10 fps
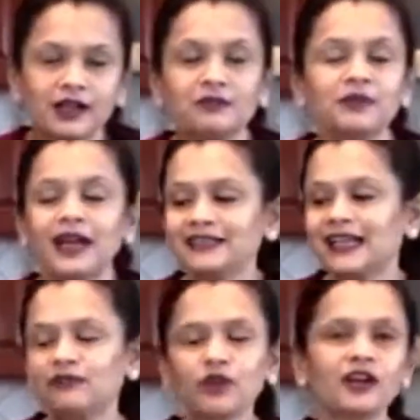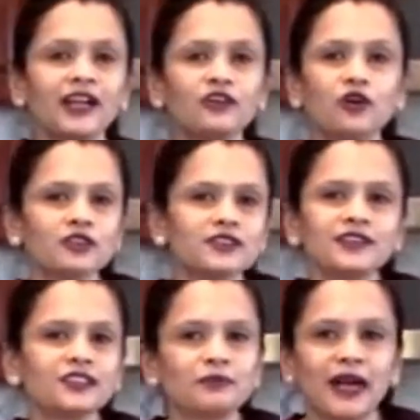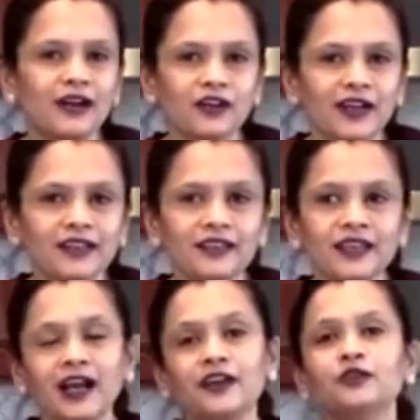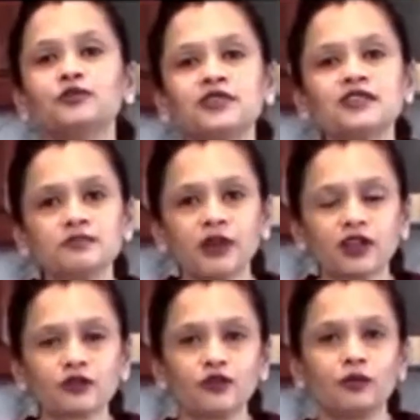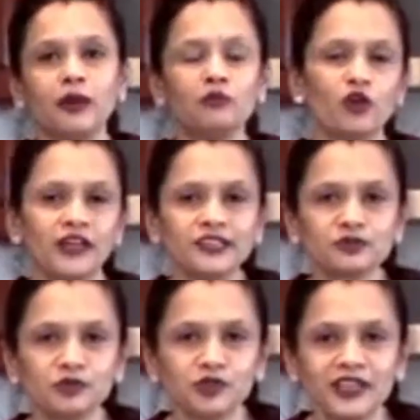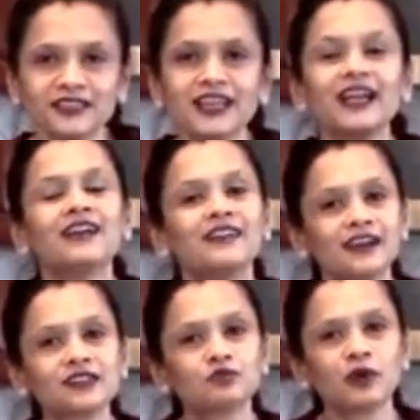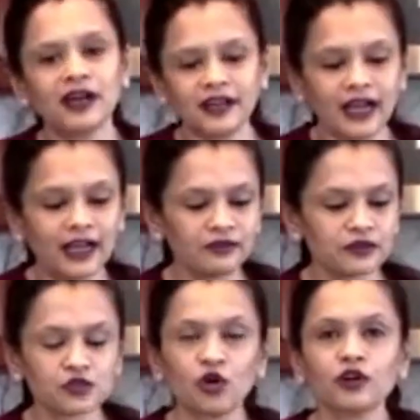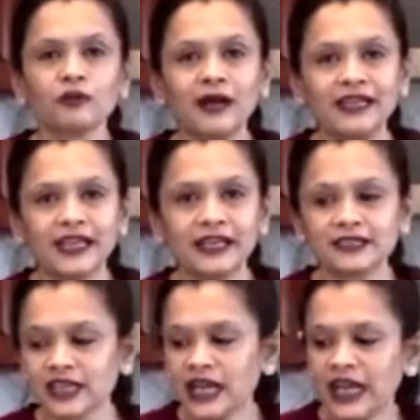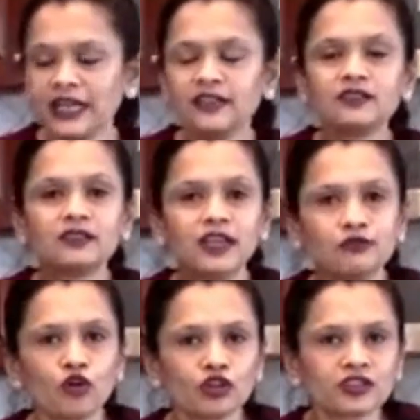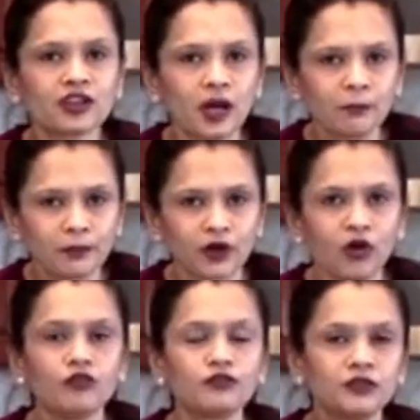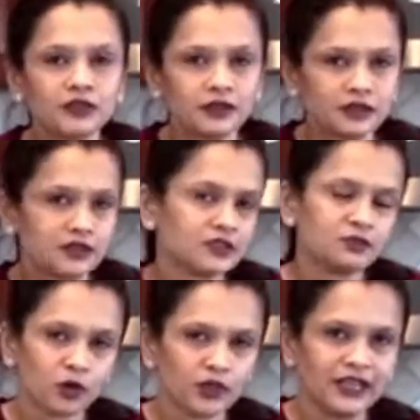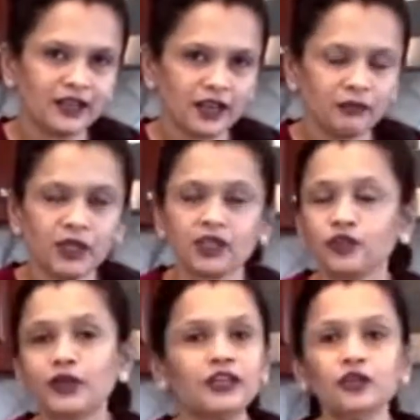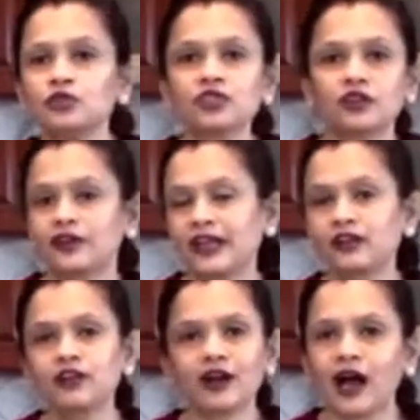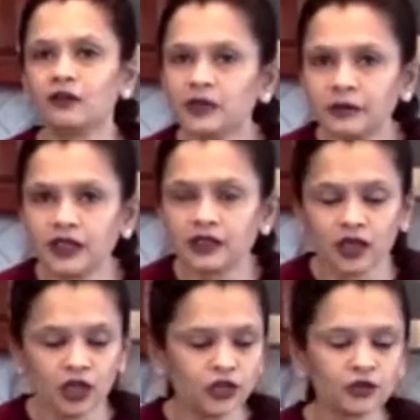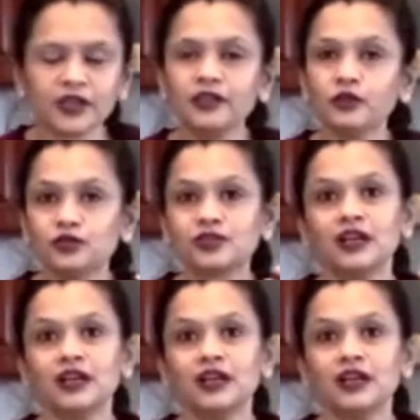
Guys, I'm not endorsing this brand or anything. I use this milk for my morning smoothies. That is why I have soaked my dates in 3/4 cup of this protein nut milk. You can use the regular almond milk, you can use